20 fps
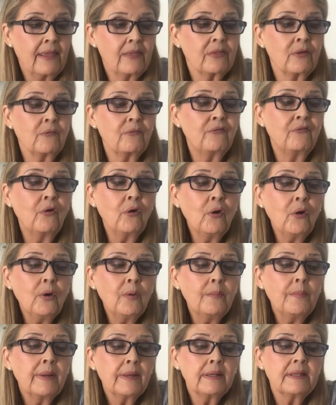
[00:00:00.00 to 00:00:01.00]
The
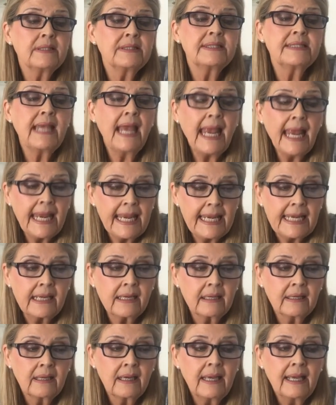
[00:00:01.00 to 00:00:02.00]
verb
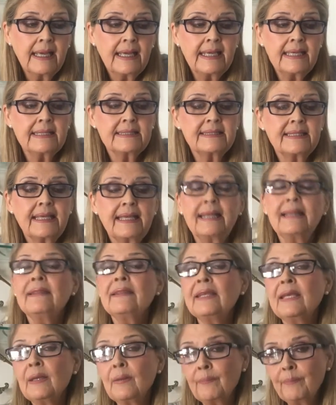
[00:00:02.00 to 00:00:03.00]
take is in
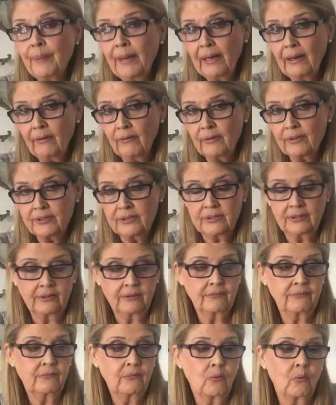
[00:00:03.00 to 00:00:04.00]
the
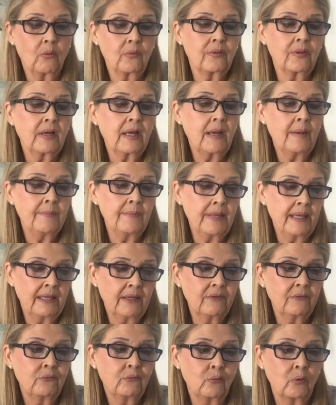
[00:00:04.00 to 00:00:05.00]
imperative or the
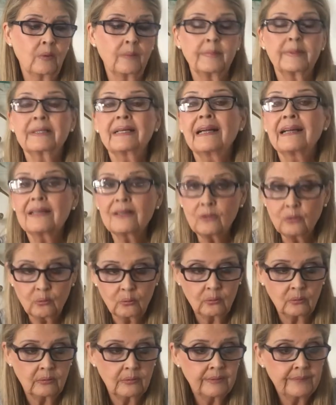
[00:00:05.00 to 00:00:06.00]
command form,
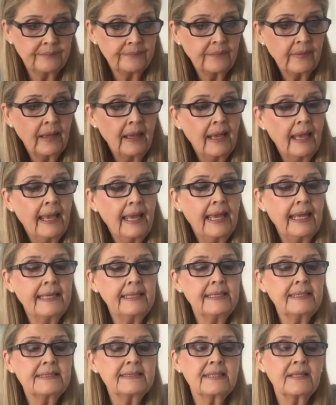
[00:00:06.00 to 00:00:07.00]
kechu,
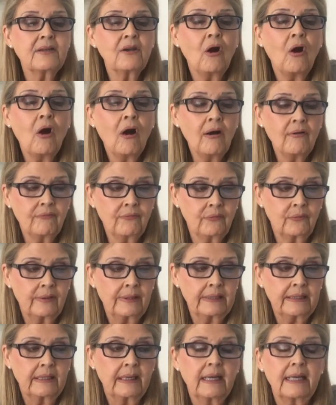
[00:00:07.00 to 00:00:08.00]
and it's an
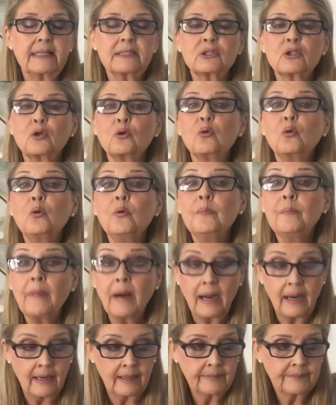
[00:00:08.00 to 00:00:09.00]
offering, a
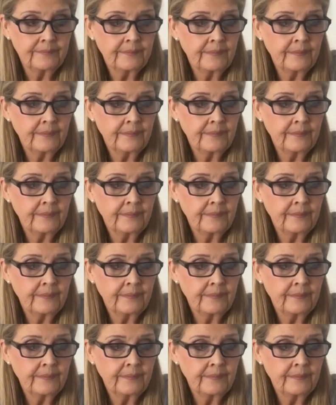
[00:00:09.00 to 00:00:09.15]
truma.